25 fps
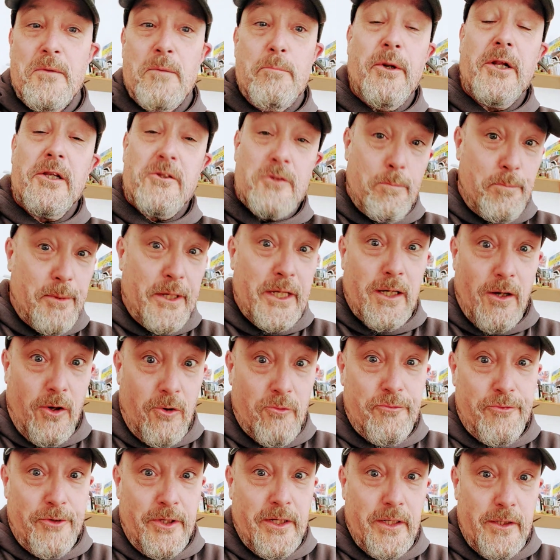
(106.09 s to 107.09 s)
but it's a big
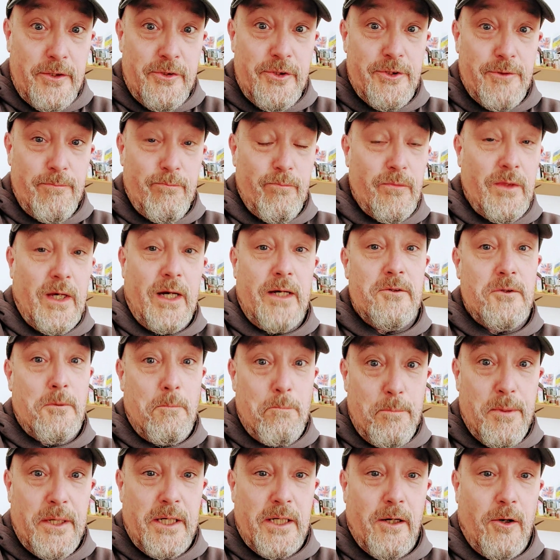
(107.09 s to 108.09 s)
old finish. That is a
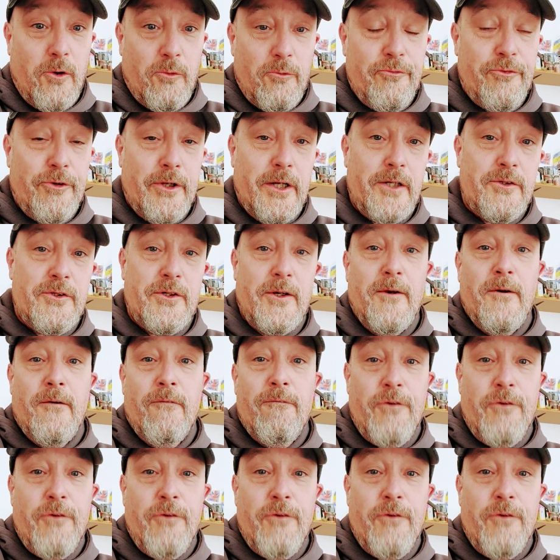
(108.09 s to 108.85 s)
big old finish.